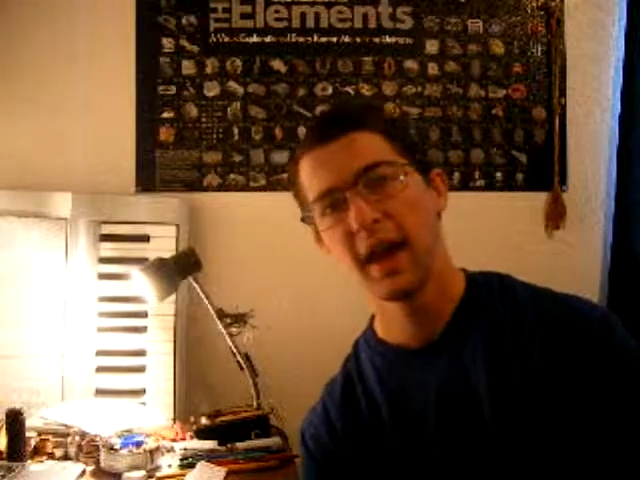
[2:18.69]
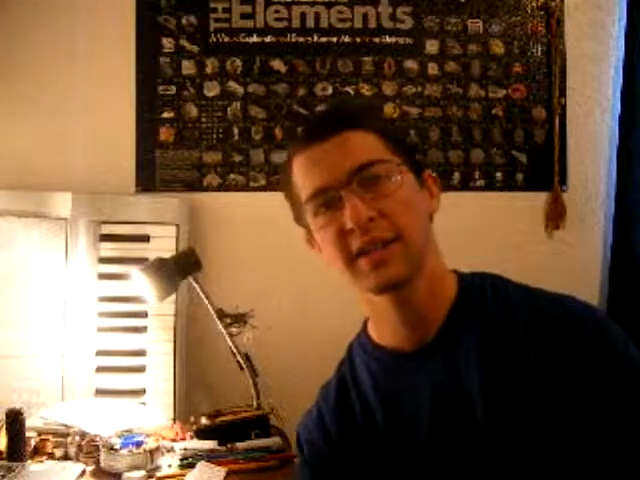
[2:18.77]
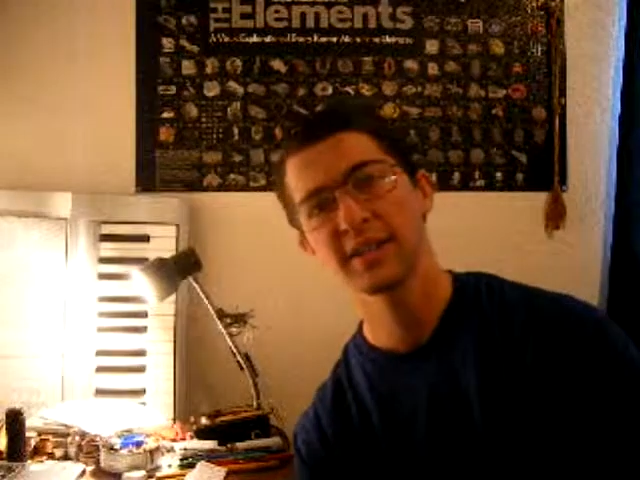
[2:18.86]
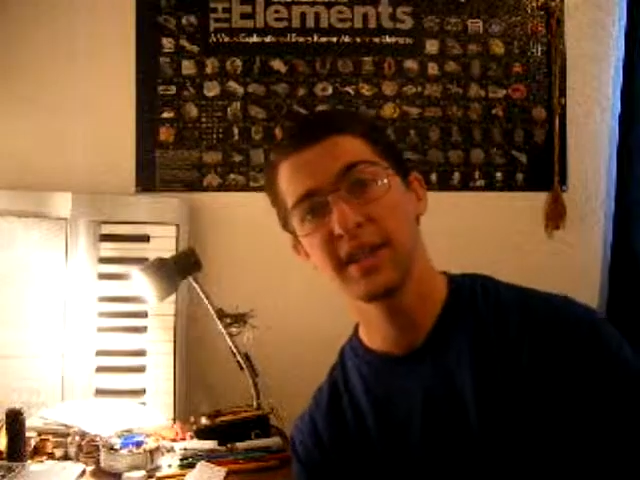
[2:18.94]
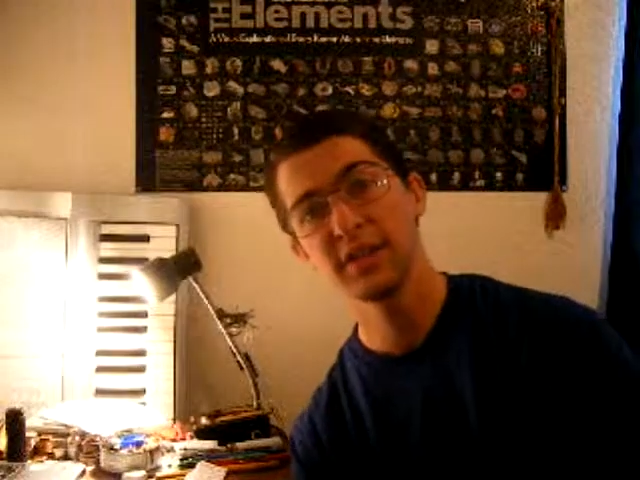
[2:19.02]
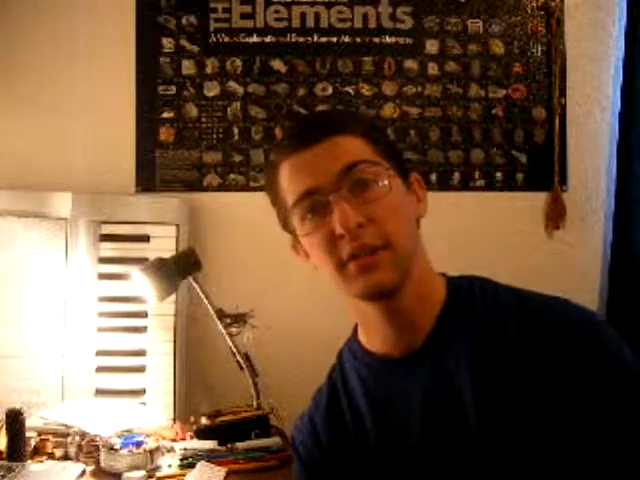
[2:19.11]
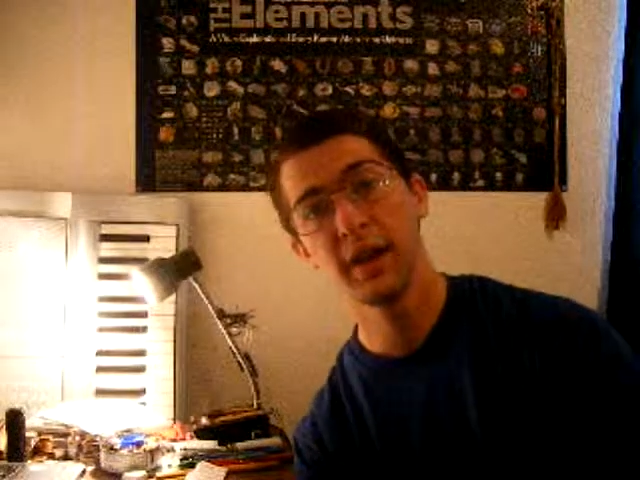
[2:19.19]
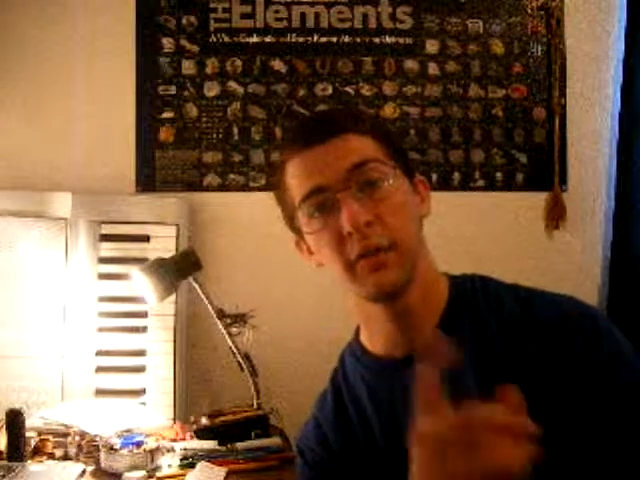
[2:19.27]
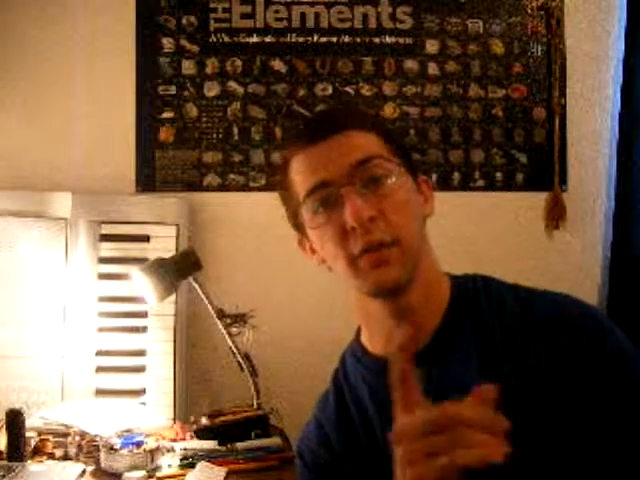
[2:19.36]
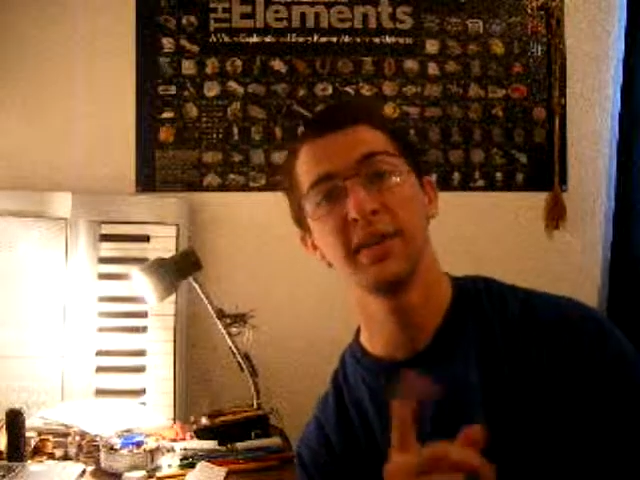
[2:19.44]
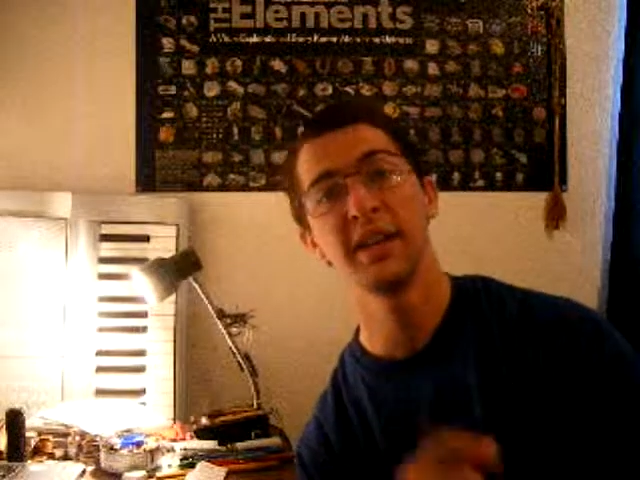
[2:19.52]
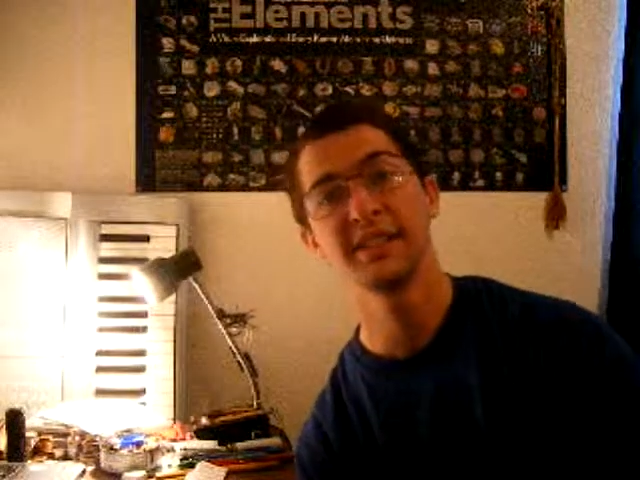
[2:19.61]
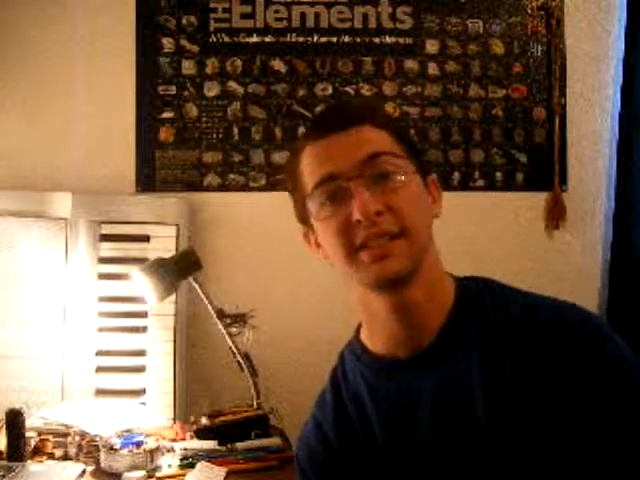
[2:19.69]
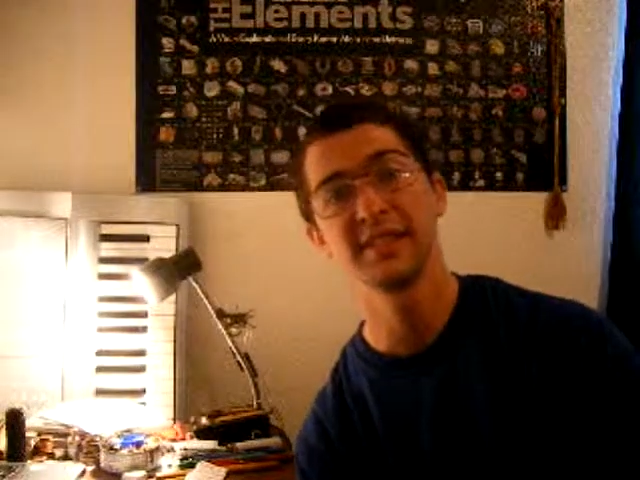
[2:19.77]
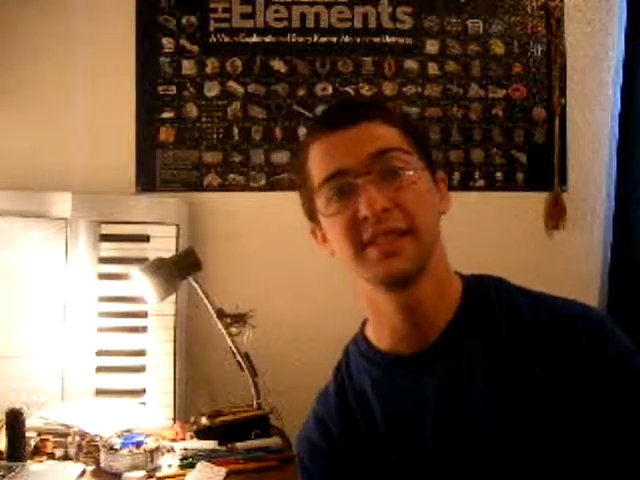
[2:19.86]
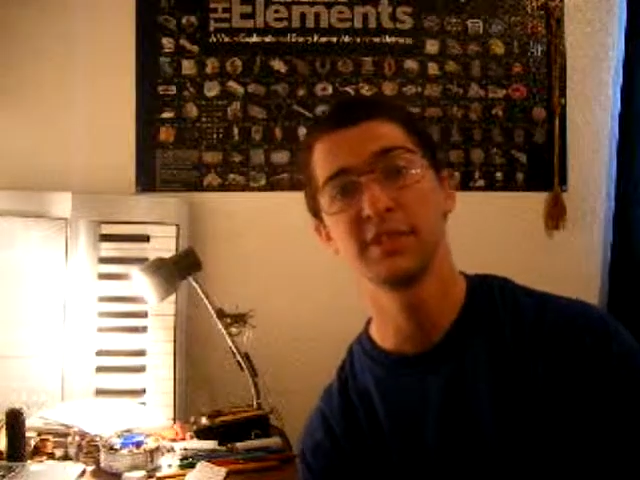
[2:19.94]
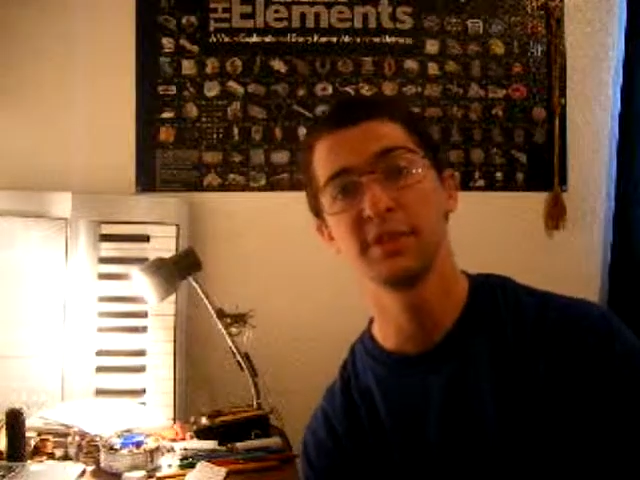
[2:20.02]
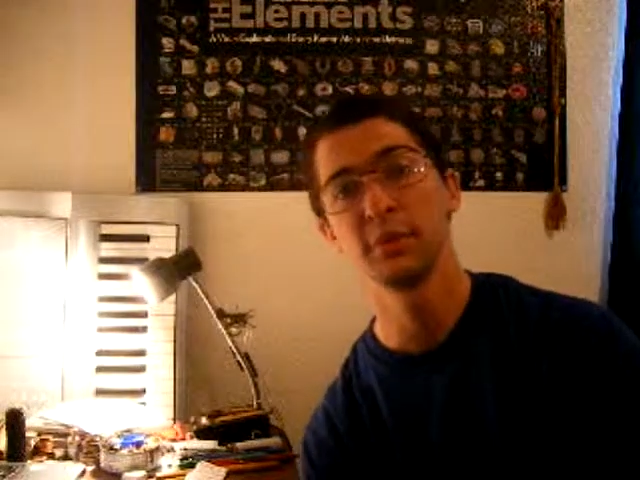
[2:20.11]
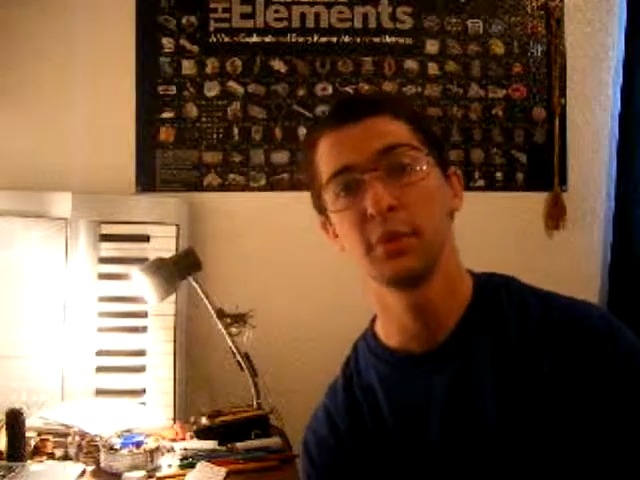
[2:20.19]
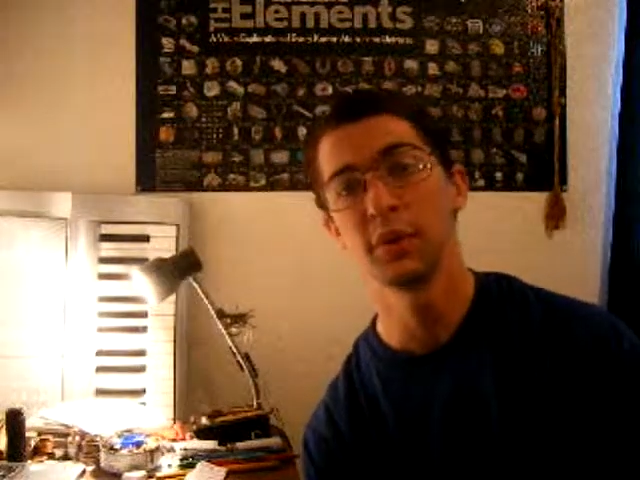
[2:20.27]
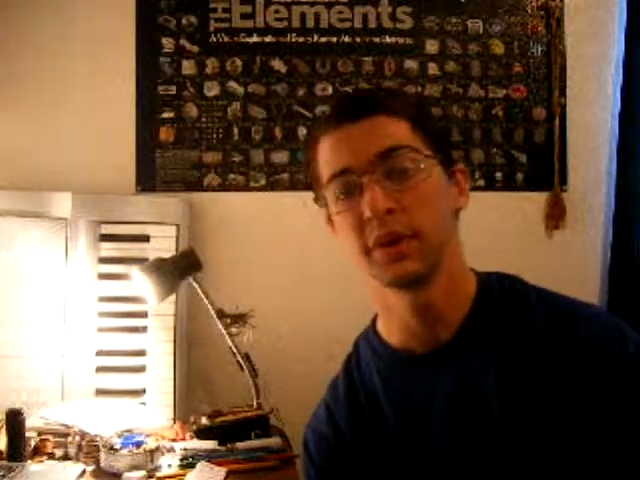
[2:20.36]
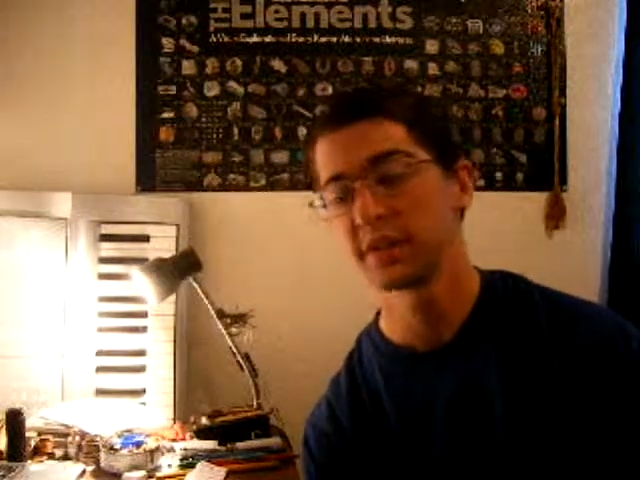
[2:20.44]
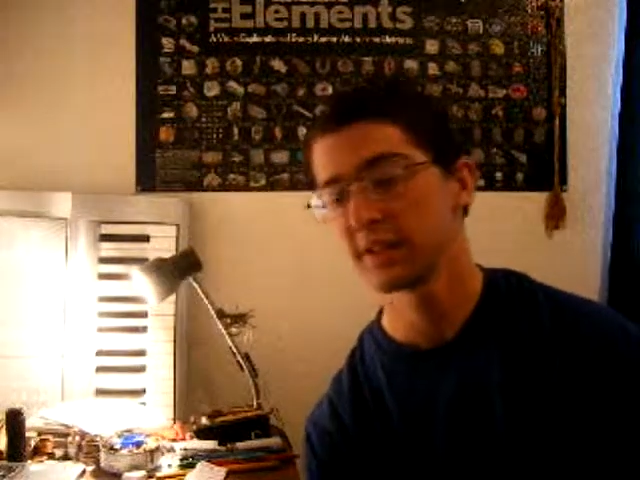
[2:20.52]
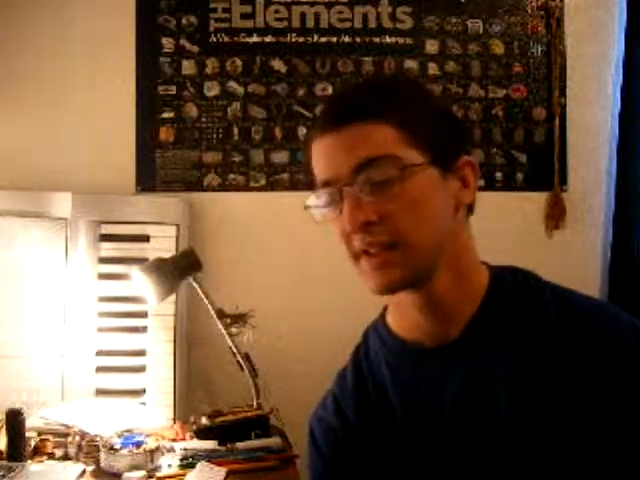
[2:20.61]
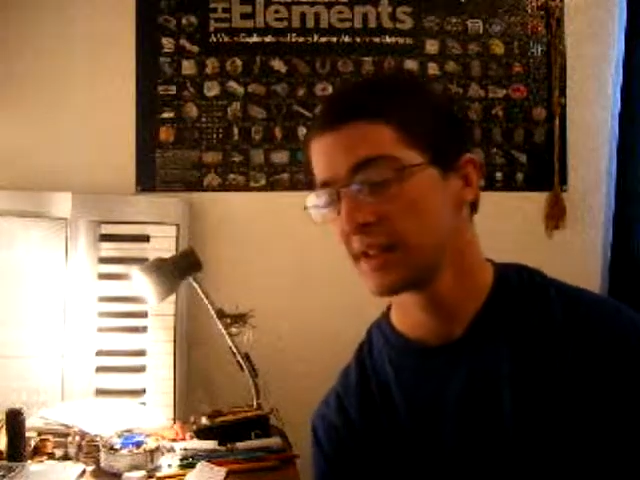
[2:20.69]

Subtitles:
Actually, I do have one last thing to report.